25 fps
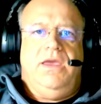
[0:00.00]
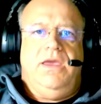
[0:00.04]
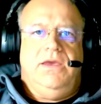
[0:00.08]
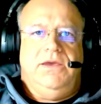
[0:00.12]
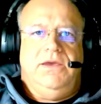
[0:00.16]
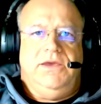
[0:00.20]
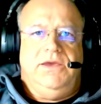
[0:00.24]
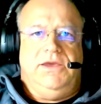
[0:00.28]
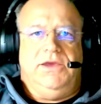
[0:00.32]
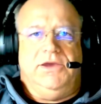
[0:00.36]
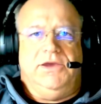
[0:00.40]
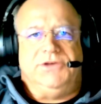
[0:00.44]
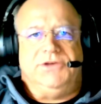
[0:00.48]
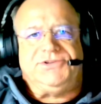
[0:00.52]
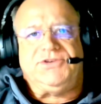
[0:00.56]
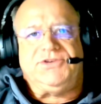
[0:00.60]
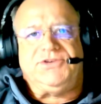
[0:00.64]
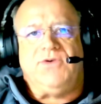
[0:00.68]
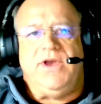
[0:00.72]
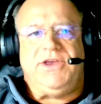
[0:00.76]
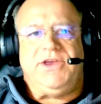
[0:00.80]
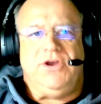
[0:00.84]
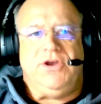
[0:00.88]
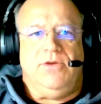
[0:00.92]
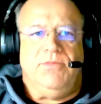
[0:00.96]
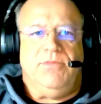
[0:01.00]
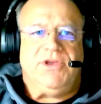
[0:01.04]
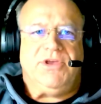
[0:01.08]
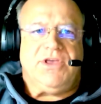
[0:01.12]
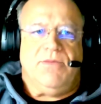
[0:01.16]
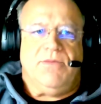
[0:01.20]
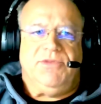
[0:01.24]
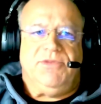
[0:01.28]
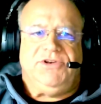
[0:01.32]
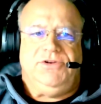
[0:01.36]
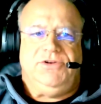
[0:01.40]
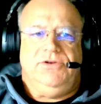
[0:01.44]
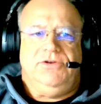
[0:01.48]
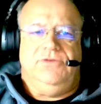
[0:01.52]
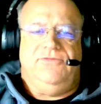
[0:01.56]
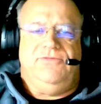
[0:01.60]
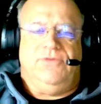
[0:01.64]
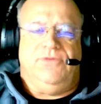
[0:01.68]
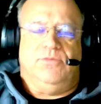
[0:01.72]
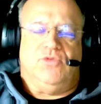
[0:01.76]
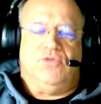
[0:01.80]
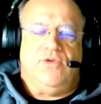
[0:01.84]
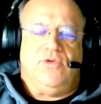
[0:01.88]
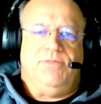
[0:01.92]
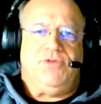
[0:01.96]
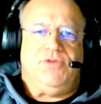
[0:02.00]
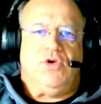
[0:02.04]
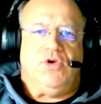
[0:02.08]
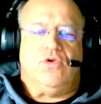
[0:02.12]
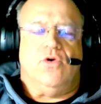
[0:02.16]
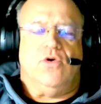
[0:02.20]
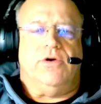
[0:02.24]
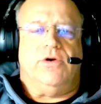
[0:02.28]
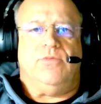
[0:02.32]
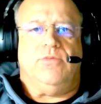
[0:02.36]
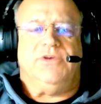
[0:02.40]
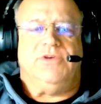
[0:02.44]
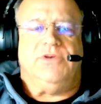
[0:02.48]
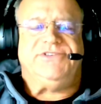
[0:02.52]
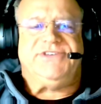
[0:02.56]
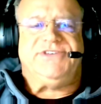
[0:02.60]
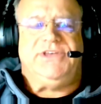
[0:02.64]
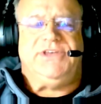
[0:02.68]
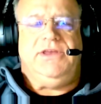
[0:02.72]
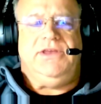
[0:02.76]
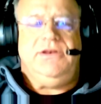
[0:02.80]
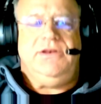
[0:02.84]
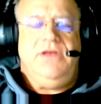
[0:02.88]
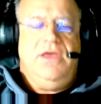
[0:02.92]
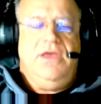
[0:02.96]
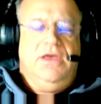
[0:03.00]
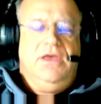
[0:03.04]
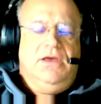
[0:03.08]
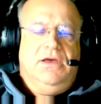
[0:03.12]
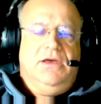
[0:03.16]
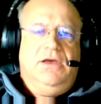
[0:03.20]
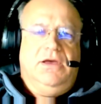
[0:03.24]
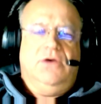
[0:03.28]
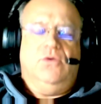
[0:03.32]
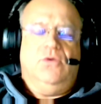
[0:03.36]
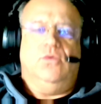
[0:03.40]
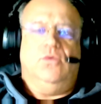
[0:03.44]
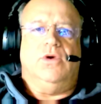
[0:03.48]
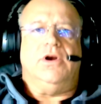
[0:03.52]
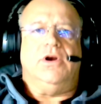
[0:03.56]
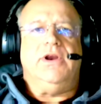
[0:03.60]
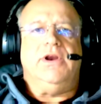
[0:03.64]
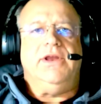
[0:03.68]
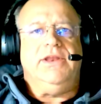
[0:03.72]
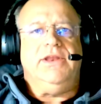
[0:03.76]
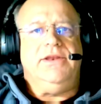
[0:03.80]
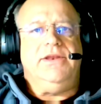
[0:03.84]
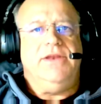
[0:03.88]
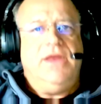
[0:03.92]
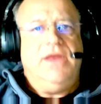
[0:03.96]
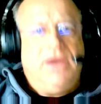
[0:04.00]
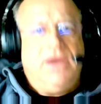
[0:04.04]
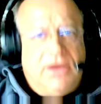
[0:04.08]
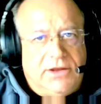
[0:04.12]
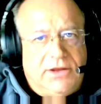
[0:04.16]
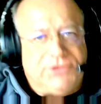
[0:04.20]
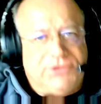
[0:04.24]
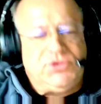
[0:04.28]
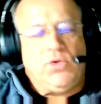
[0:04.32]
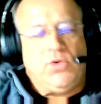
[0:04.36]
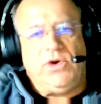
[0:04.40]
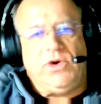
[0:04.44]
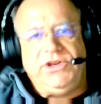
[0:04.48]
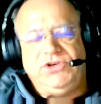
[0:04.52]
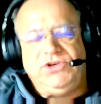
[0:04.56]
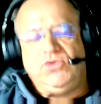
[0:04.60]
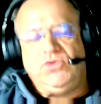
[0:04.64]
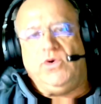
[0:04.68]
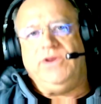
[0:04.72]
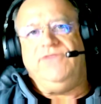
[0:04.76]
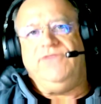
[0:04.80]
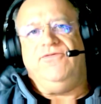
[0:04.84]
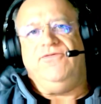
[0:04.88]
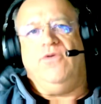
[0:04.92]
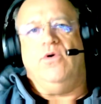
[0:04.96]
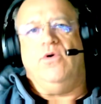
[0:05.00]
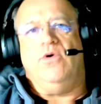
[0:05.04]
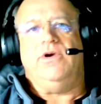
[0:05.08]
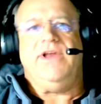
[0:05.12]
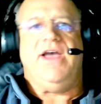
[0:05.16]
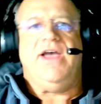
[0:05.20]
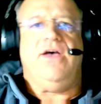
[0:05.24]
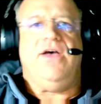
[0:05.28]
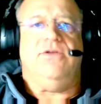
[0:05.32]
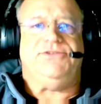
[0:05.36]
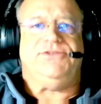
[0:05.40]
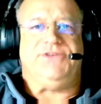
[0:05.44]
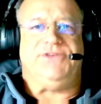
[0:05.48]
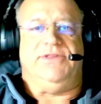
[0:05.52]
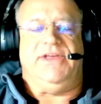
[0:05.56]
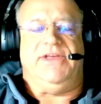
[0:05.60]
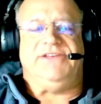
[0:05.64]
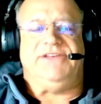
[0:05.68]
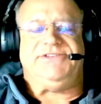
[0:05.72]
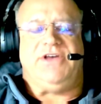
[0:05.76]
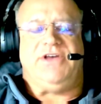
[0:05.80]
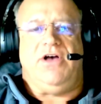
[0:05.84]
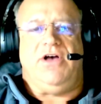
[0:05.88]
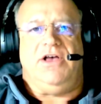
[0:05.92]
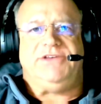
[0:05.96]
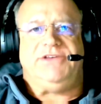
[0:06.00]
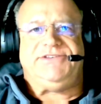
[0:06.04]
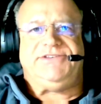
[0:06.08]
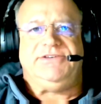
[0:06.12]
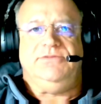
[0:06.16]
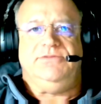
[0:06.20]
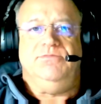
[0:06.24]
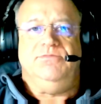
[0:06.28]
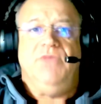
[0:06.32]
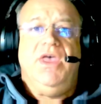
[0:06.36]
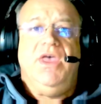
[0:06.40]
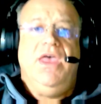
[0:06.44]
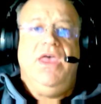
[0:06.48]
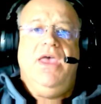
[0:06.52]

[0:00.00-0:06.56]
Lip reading: Hey, it's Greg Harriman coming to you from Crypto Corner once again. We're in 2024 now, so that's awesome.